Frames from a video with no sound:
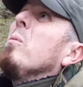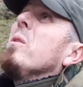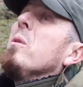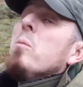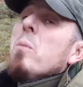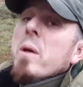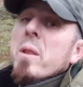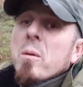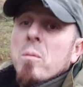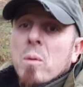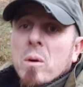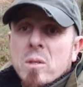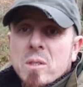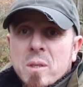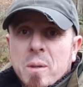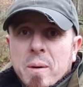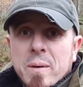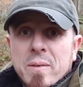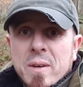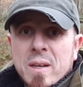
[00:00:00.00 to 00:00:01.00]
with the weather
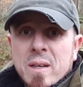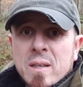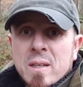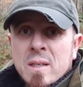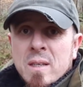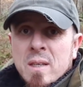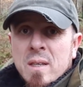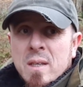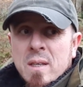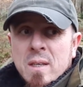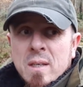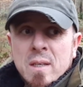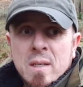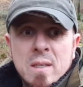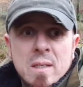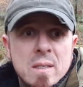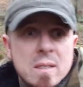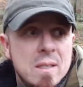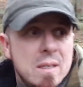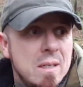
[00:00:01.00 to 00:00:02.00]
whatsoever.
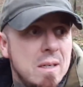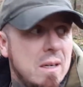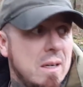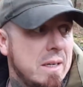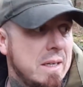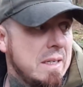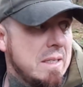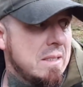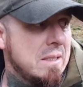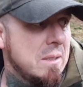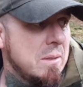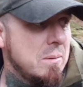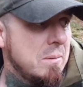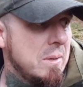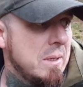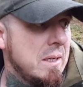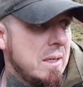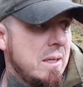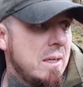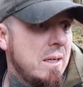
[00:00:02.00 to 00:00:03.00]
So I need
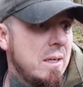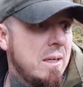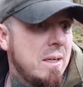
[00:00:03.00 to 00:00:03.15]
to